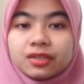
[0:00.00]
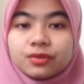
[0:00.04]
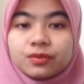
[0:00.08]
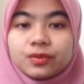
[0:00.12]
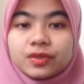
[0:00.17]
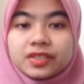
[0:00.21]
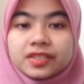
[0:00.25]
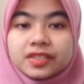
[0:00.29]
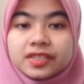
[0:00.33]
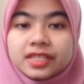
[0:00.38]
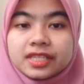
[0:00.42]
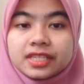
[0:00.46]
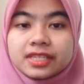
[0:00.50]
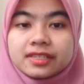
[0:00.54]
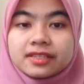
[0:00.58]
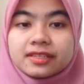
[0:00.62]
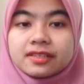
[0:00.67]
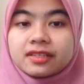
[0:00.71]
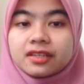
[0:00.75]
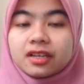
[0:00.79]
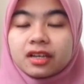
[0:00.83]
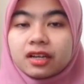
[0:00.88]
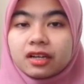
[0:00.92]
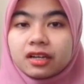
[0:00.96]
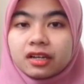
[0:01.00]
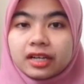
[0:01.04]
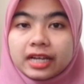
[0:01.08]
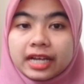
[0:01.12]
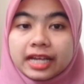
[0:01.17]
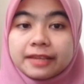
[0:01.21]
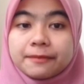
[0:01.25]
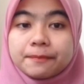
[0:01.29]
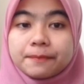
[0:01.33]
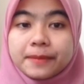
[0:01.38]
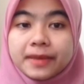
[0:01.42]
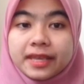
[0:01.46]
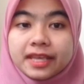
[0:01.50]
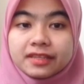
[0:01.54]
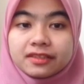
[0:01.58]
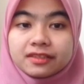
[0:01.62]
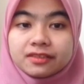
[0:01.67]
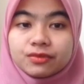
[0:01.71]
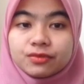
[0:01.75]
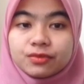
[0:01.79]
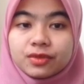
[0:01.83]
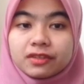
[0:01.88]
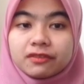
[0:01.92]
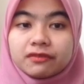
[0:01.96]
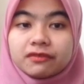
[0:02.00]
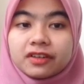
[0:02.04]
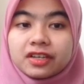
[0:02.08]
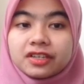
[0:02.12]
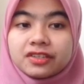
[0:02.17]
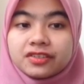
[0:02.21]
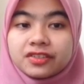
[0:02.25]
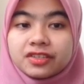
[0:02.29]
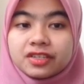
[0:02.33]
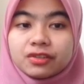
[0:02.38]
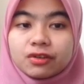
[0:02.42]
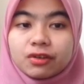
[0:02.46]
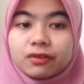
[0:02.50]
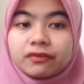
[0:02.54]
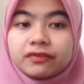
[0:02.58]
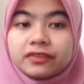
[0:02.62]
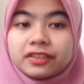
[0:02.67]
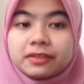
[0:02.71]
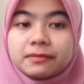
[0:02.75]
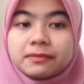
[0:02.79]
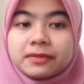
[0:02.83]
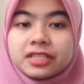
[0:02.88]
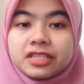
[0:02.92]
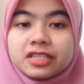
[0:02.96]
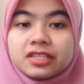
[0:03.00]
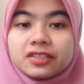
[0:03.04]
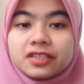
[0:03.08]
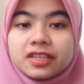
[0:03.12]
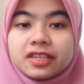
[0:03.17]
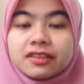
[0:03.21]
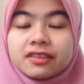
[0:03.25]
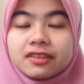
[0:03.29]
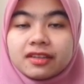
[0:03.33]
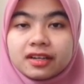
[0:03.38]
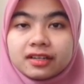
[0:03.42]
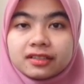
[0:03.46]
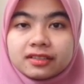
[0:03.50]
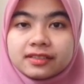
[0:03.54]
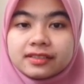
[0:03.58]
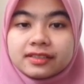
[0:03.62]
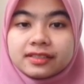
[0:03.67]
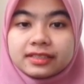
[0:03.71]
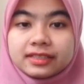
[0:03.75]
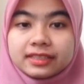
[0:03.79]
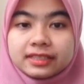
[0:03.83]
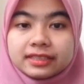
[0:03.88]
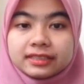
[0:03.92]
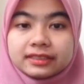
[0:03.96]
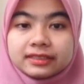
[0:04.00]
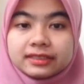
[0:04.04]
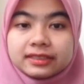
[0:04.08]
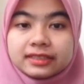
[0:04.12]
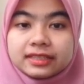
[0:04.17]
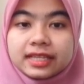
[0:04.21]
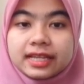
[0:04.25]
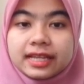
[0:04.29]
which is eye patch with function of diminishing dark circle